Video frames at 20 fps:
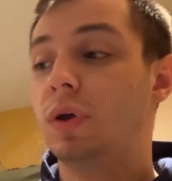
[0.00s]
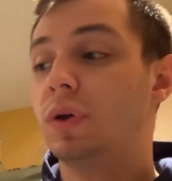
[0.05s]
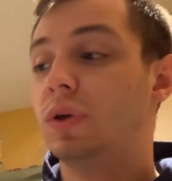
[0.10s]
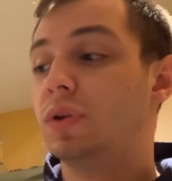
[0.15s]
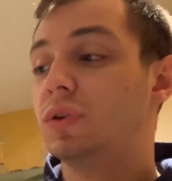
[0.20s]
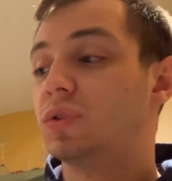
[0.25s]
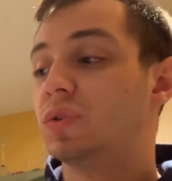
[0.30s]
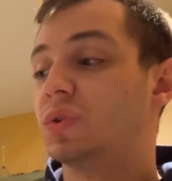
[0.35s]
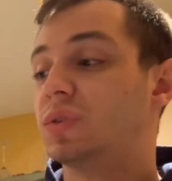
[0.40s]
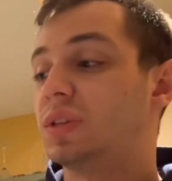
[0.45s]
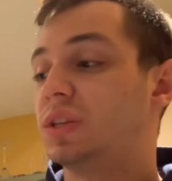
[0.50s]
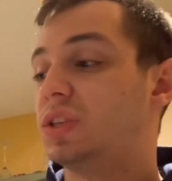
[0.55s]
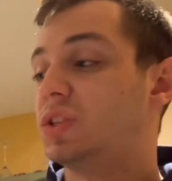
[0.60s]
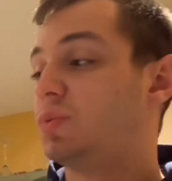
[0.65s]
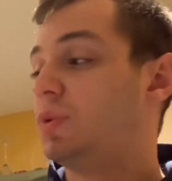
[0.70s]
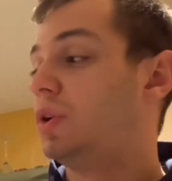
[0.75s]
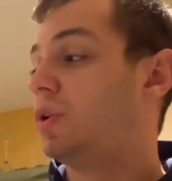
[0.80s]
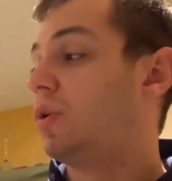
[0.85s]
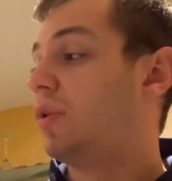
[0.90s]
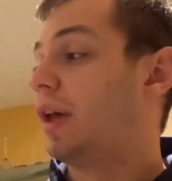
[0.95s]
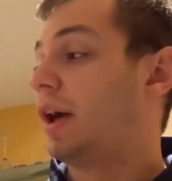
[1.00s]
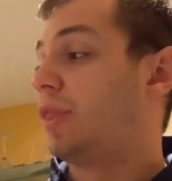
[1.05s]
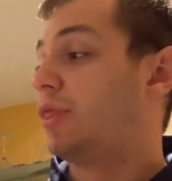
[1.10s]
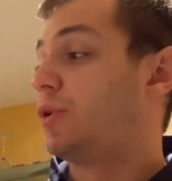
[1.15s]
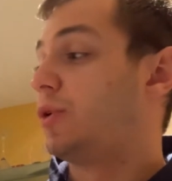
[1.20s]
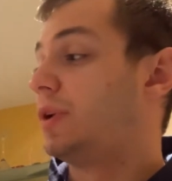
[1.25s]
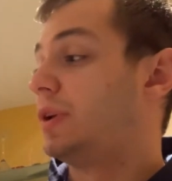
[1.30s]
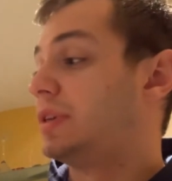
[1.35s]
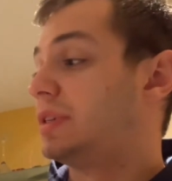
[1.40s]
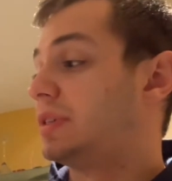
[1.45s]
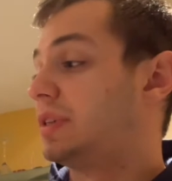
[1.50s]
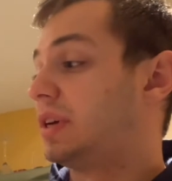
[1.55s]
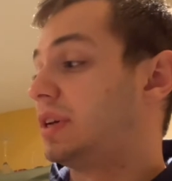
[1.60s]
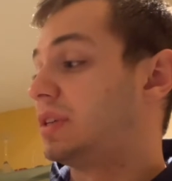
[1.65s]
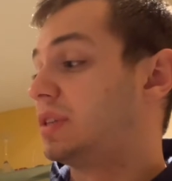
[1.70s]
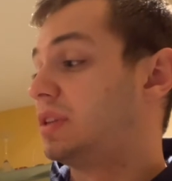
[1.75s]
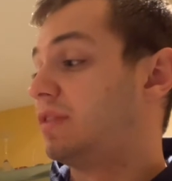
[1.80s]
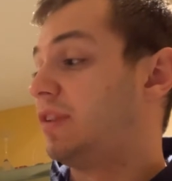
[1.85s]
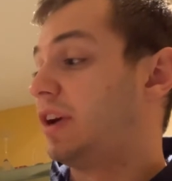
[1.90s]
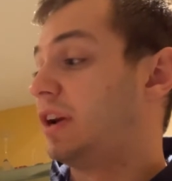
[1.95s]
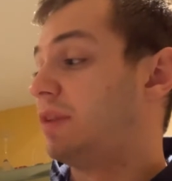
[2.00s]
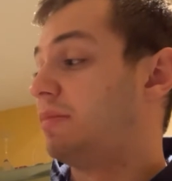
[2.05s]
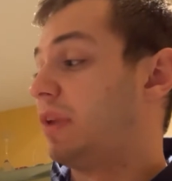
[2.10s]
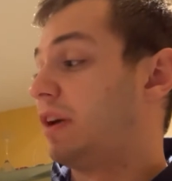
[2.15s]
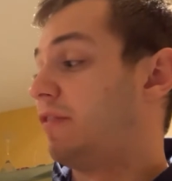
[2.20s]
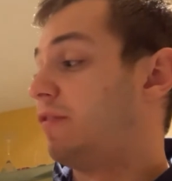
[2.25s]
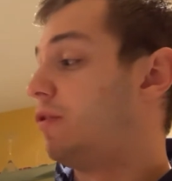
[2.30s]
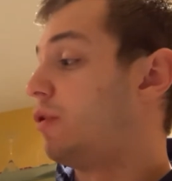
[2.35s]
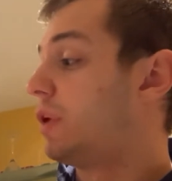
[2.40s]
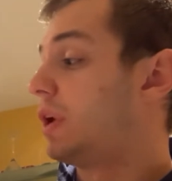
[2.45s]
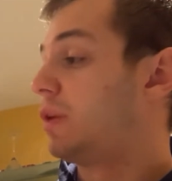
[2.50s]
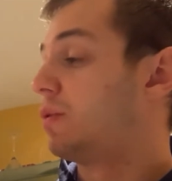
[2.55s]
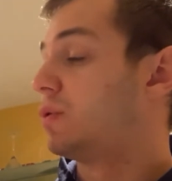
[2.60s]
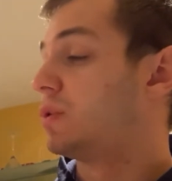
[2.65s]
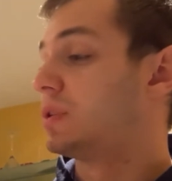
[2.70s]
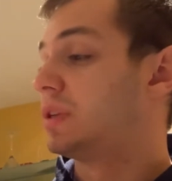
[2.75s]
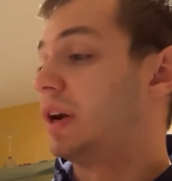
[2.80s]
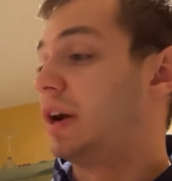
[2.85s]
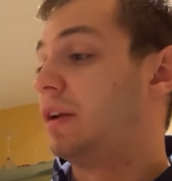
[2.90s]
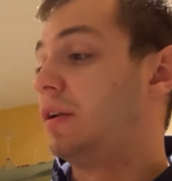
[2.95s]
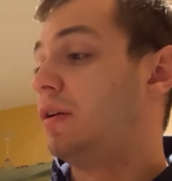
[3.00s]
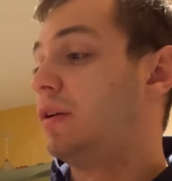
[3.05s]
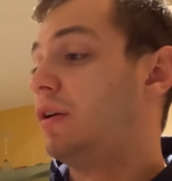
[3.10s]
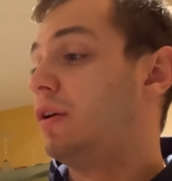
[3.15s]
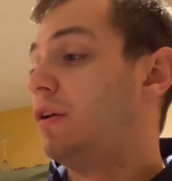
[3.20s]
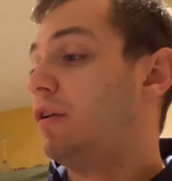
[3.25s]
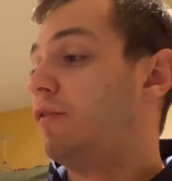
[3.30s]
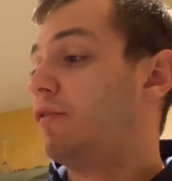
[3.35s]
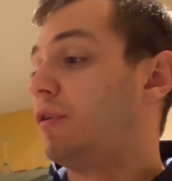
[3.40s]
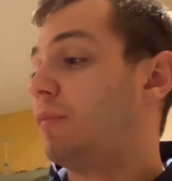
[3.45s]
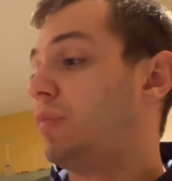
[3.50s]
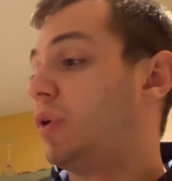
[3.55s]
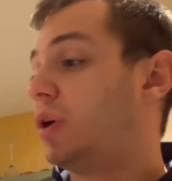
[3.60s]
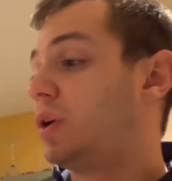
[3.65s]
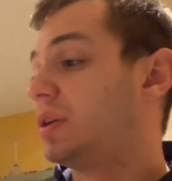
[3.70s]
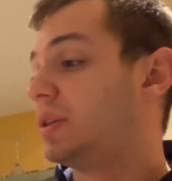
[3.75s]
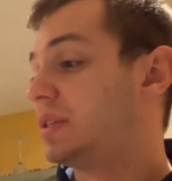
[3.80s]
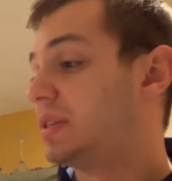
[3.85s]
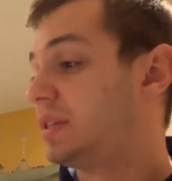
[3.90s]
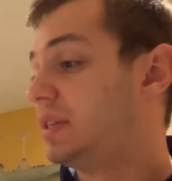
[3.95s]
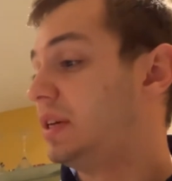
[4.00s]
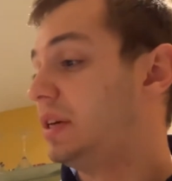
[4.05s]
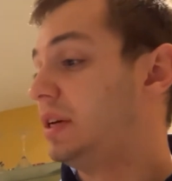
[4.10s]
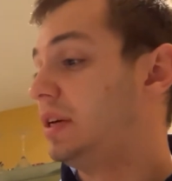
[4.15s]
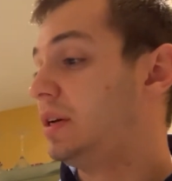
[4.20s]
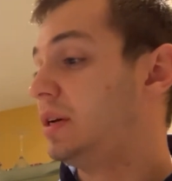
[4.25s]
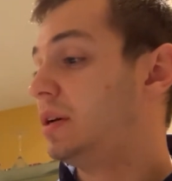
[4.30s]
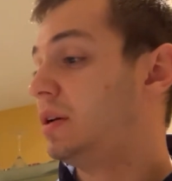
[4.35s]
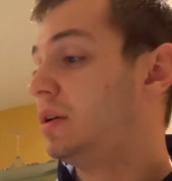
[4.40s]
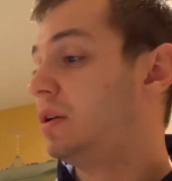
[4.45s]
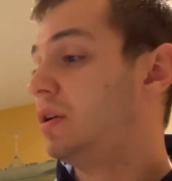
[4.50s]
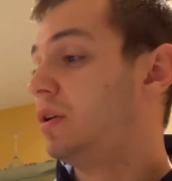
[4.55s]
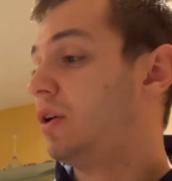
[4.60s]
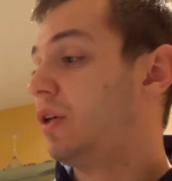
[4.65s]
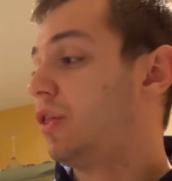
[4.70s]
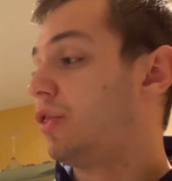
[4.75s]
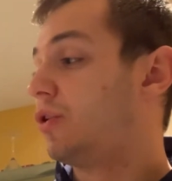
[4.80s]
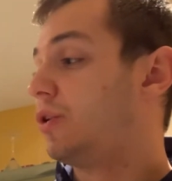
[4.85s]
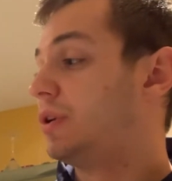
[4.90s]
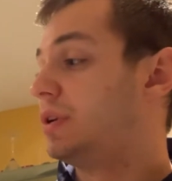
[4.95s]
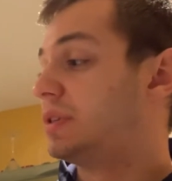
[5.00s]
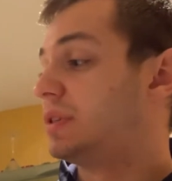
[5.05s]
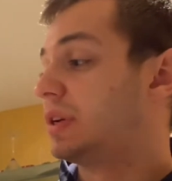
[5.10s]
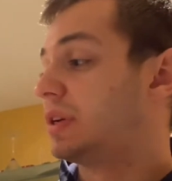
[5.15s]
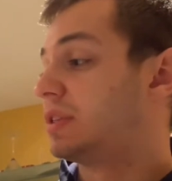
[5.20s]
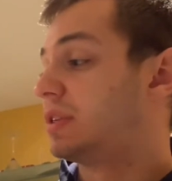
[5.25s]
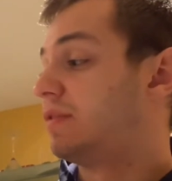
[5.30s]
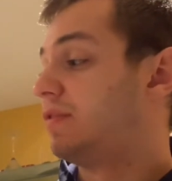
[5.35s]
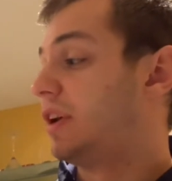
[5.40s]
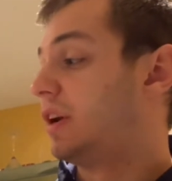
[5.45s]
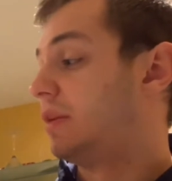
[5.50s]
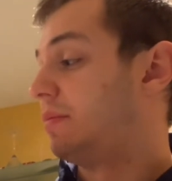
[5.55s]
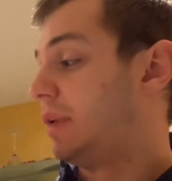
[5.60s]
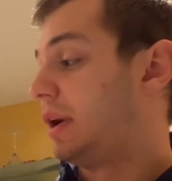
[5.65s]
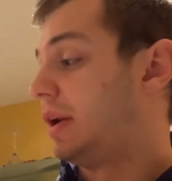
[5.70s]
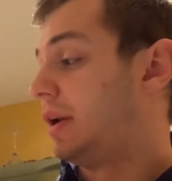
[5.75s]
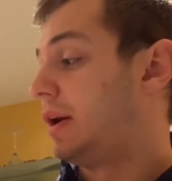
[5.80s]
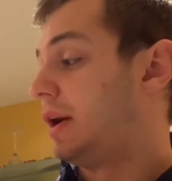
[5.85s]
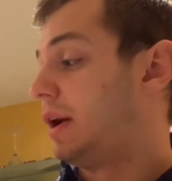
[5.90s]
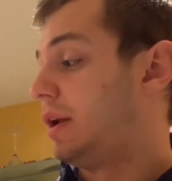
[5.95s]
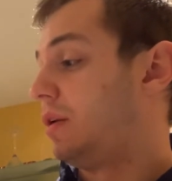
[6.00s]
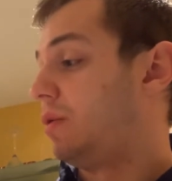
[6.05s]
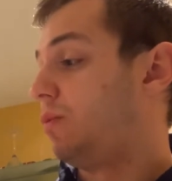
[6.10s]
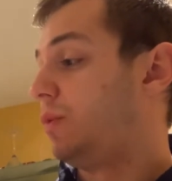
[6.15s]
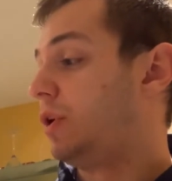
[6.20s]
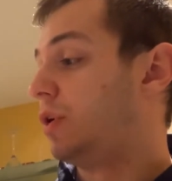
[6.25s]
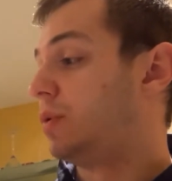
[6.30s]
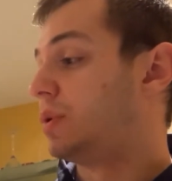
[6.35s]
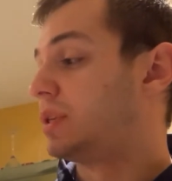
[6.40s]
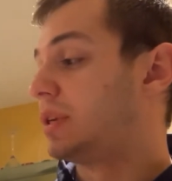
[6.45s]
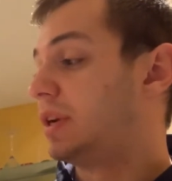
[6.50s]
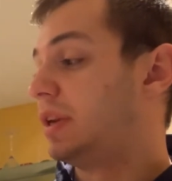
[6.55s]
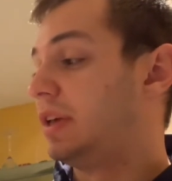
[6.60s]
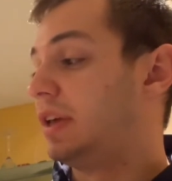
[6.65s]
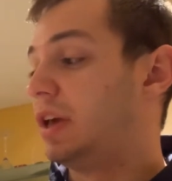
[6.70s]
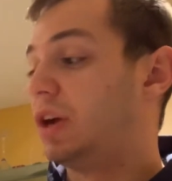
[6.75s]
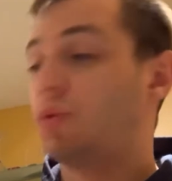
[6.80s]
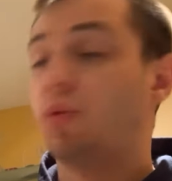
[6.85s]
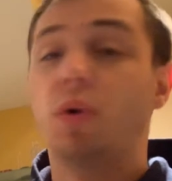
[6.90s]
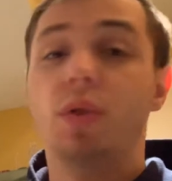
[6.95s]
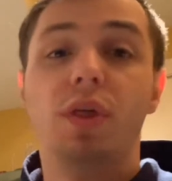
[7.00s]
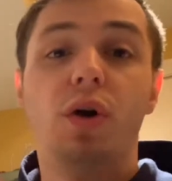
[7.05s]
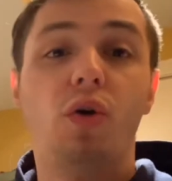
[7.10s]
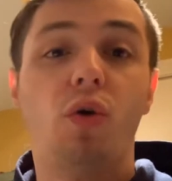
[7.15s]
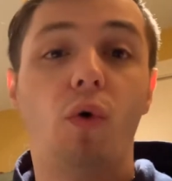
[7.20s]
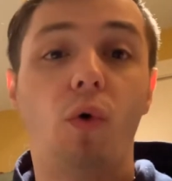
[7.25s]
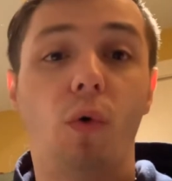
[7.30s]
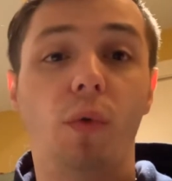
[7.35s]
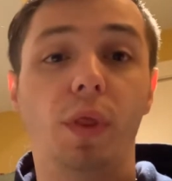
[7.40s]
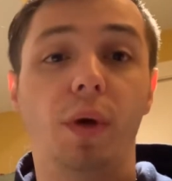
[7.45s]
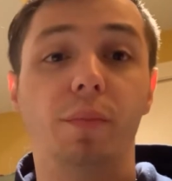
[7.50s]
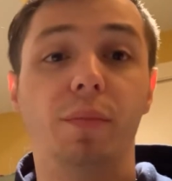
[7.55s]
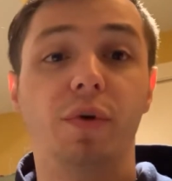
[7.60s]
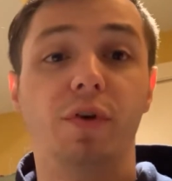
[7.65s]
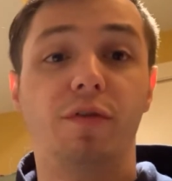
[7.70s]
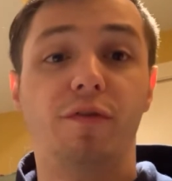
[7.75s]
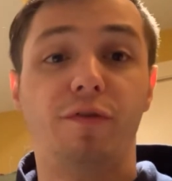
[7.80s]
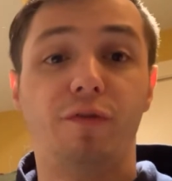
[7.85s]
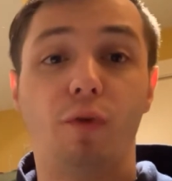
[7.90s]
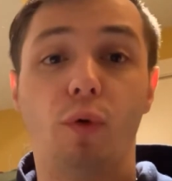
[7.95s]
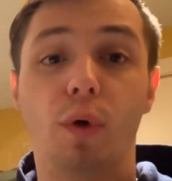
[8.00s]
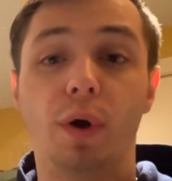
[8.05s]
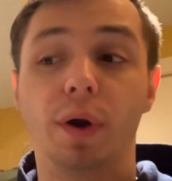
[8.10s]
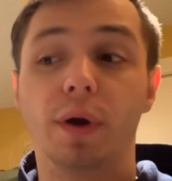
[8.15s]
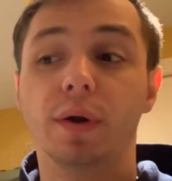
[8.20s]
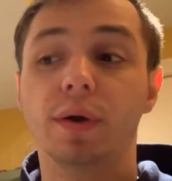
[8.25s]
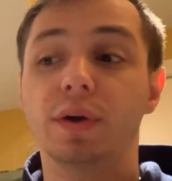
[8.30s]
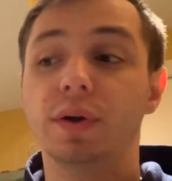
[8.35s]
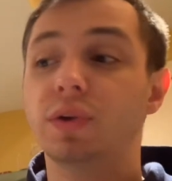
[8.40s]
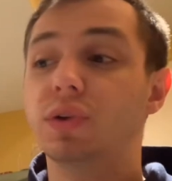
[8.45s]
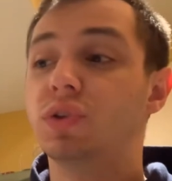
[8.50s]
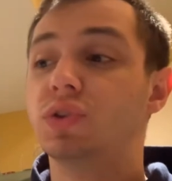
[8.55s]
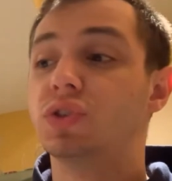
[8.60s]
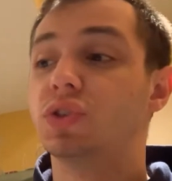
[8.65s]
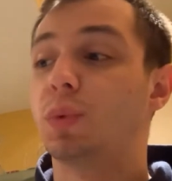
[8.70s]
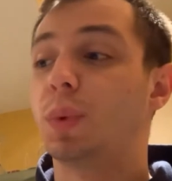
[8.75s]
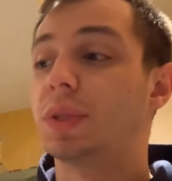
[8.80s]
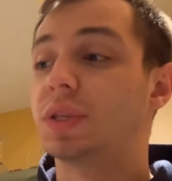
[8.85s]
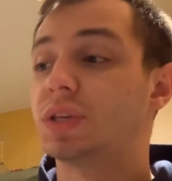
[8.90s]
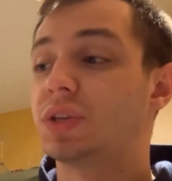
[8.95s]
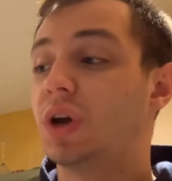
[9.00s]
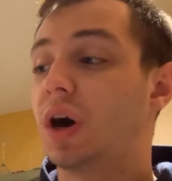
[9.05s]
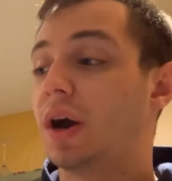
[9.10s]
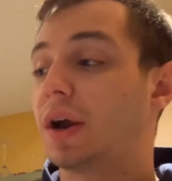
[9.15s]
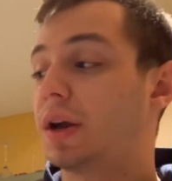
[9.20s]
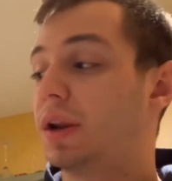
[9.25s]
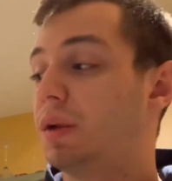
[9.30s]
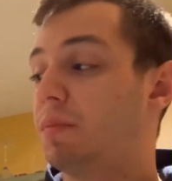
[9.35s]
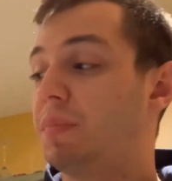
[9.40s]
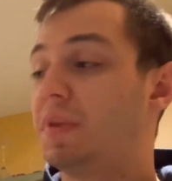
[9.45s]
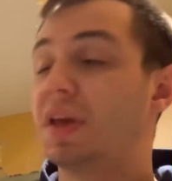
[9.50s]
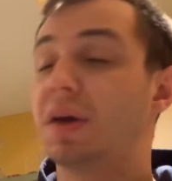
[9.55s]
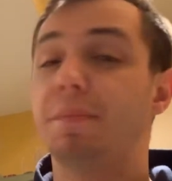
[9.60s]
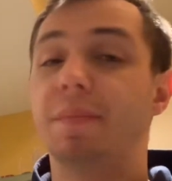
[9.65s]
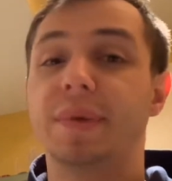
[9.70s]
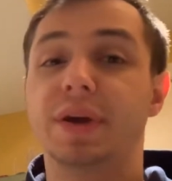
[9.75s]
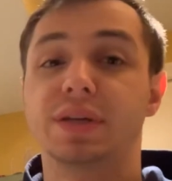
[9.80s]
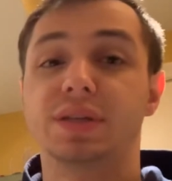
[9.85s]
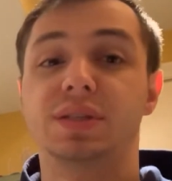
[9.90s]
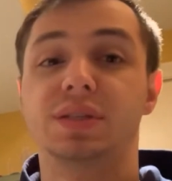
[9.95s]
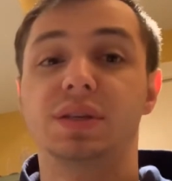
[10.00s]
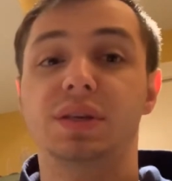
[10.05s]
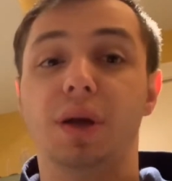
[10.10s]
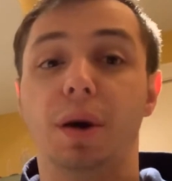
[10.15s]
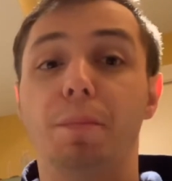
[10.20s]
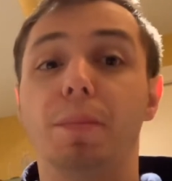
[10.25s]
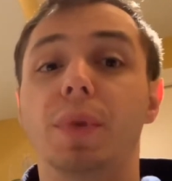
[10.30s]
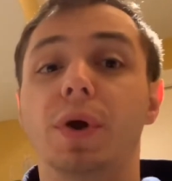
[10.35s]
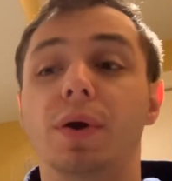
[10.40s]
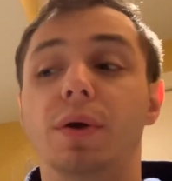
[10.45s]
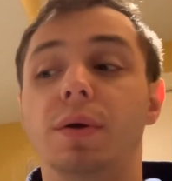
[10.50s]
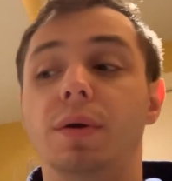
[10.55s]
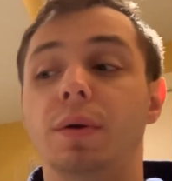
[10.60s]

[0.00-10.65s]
So since we know that 36 divided by 4 equals 9, for part C, 36 divided by 9, we know it's going to equal the whole number 4. So it's not going to be a mixed number.